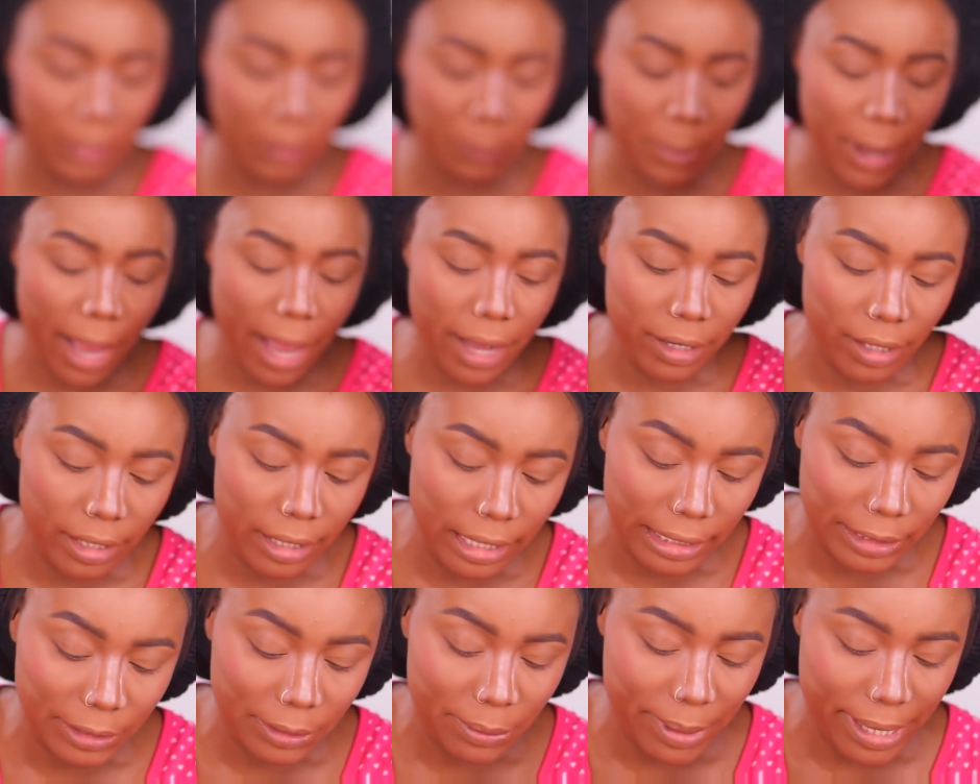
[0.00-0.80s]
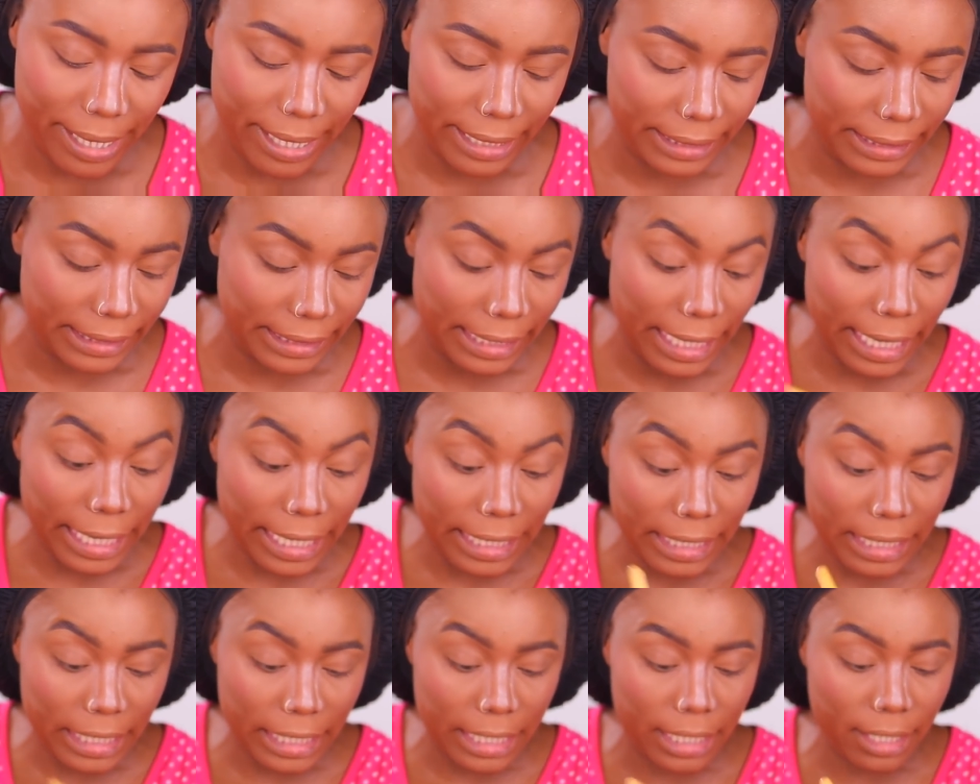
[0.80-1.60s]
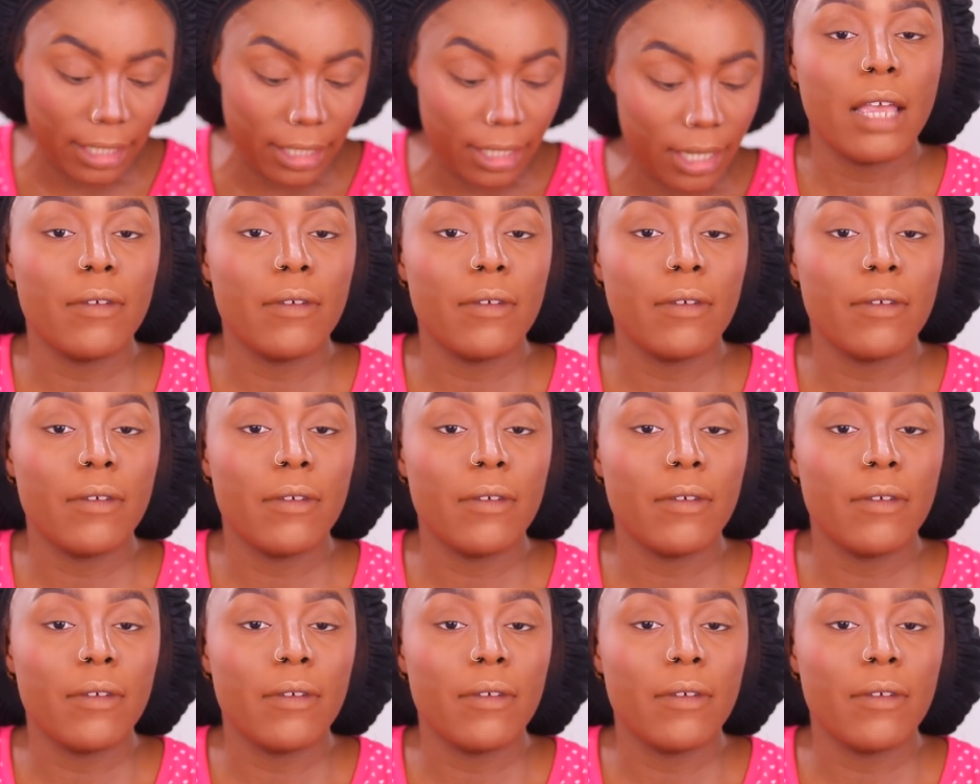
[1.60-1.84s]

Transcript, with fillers: this powder, that's why it's in here.